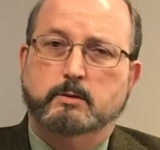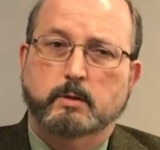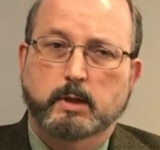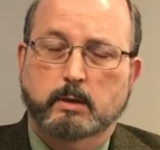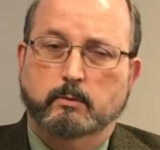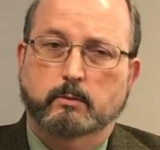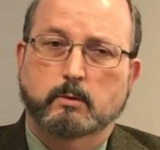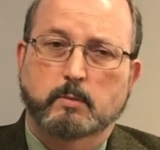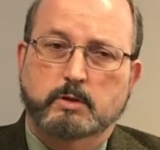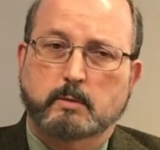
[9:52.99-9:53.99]
did through the
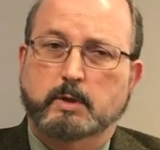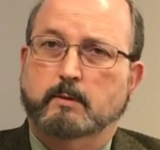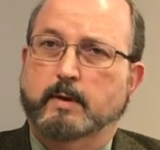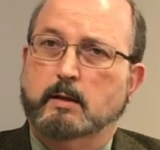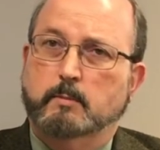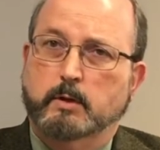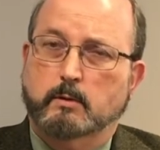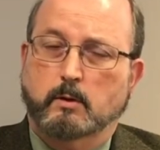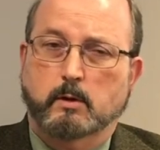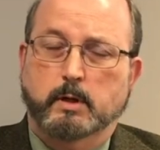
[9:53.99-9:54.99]
Mississippi Development
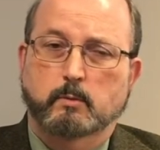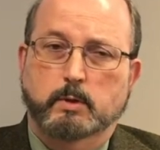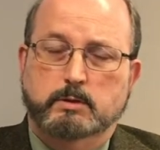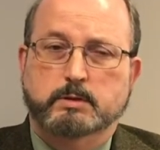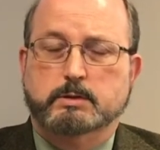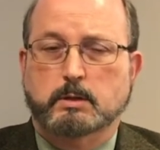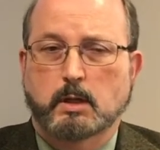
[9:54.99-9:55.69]
Authority, which is